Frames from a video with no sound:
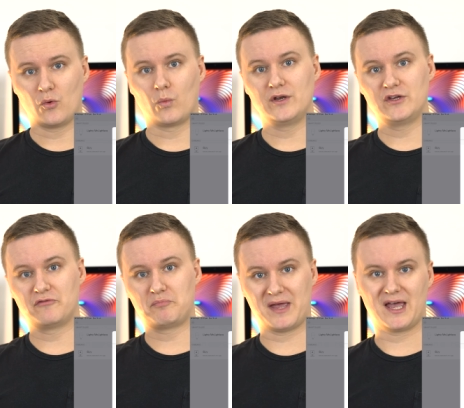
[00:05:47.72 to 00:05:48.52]
when
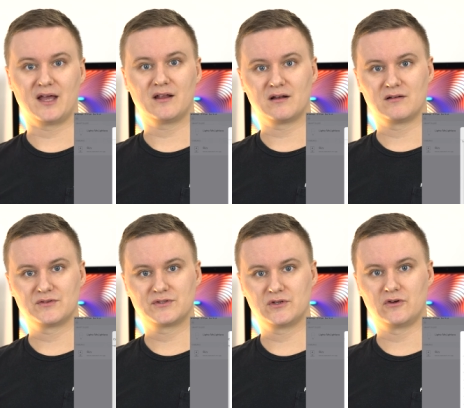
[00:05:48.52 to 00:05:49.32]
you've paired it
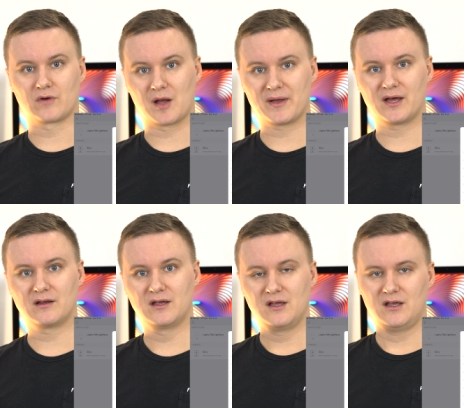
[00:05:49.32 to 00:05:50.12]
to your iPad,
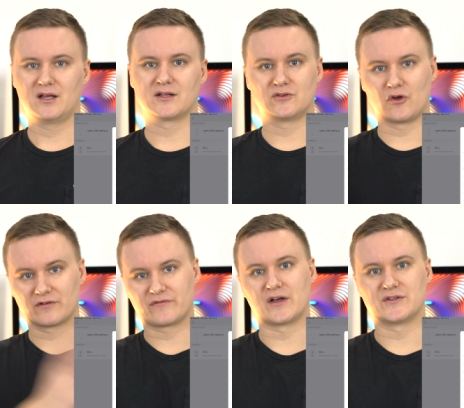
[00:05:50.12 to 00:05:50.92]
and it
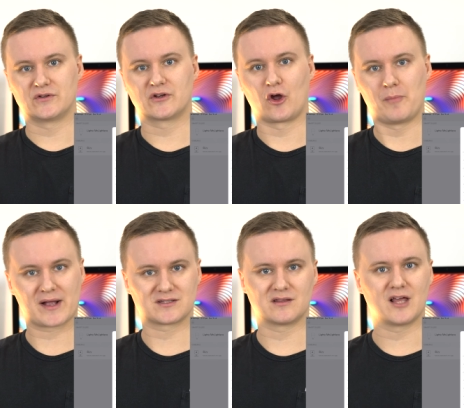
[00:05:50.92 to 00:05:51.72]
notifies you to go
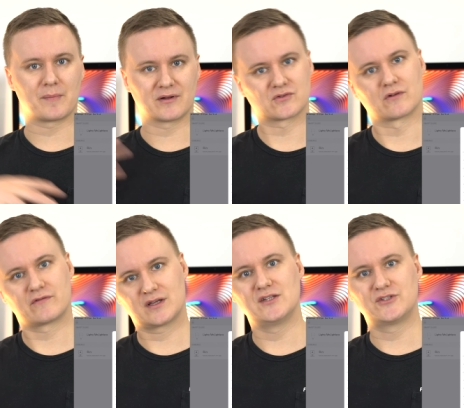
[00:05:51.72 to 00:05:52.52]
back to the app and sort
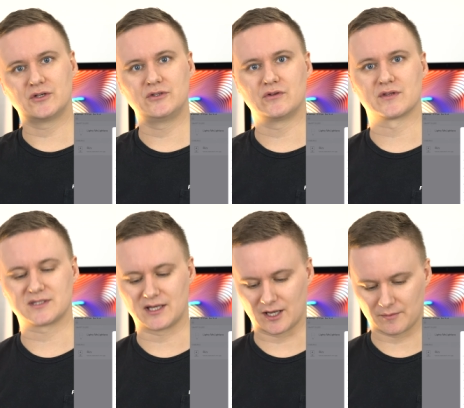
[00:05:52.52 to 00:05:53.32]
of continue the
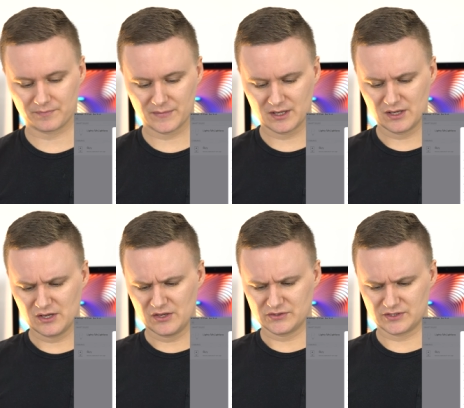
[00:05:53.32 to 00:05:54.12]
setup.
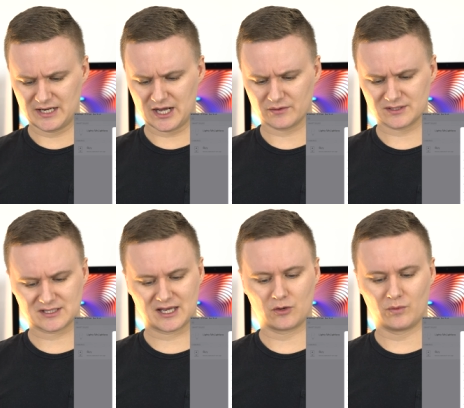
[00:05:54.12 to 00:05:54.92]
So now it's
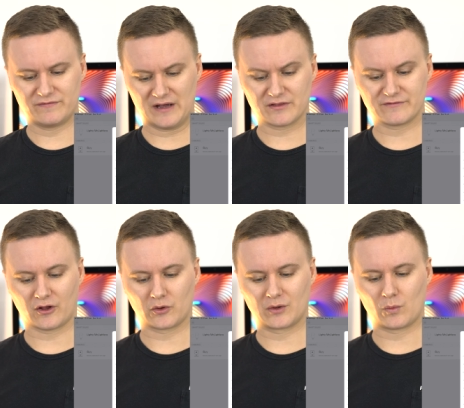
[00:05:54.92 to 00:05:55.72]
saying we found the
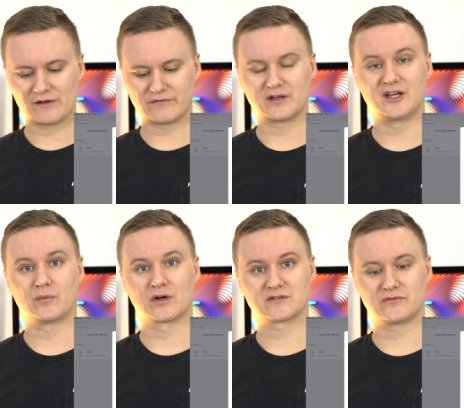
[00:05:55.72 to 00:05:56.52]
following Wi-Fi
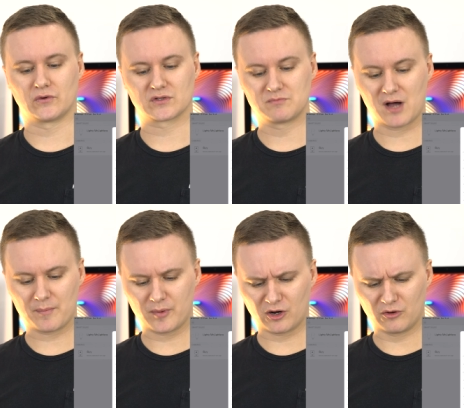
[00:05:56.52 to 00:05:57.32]
networks for your
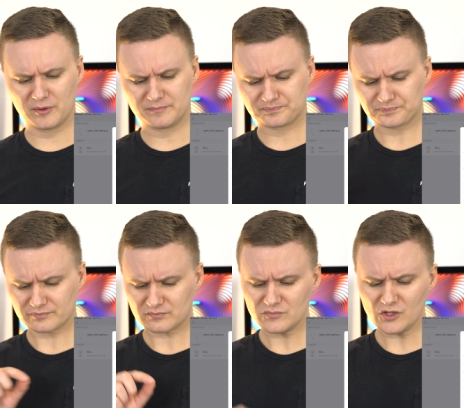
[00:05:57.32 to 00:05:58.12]
Smart Bulb.
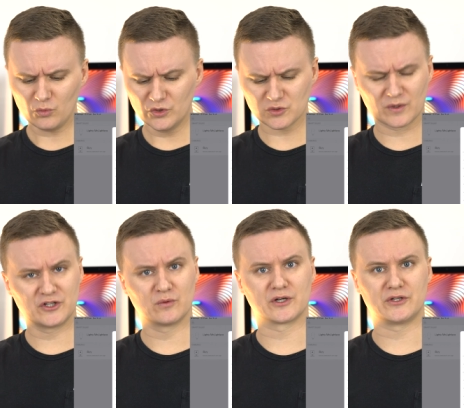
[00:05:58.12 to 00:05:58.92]
Which one do
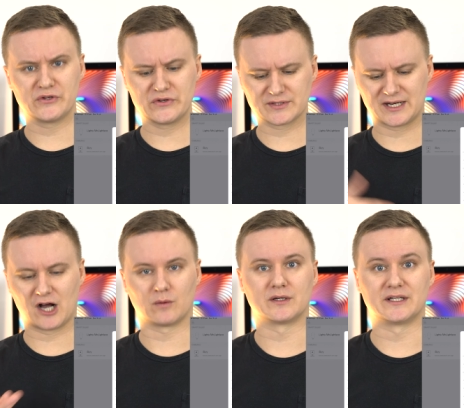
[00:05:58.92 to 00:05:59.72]
you want to use? And
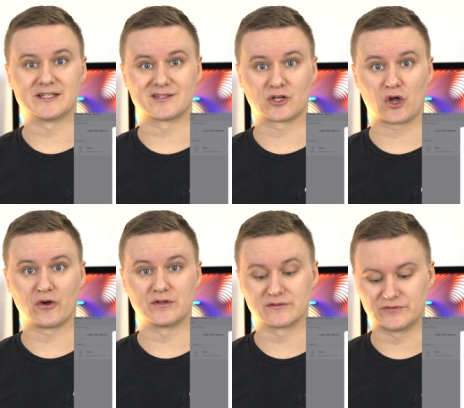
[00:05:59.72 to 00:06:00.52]
our one is the
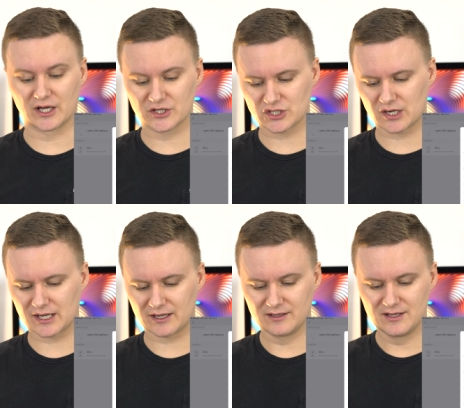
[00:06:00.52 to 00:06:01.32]
Cones of
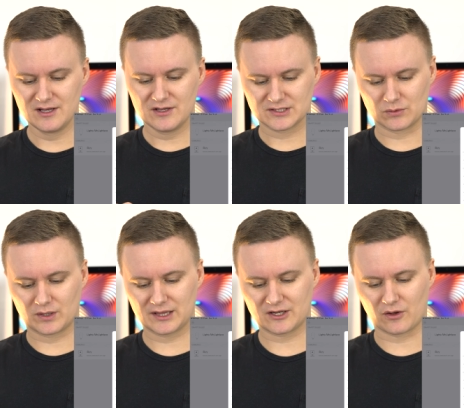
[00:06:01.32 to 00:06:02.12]
Dunshire. So we'll
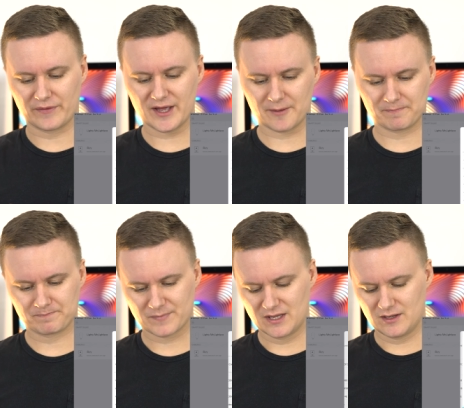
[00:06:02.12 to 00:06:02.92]
click on that.
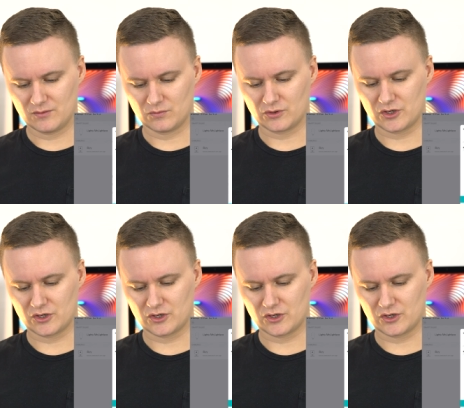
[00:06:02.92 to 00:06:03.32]
We'll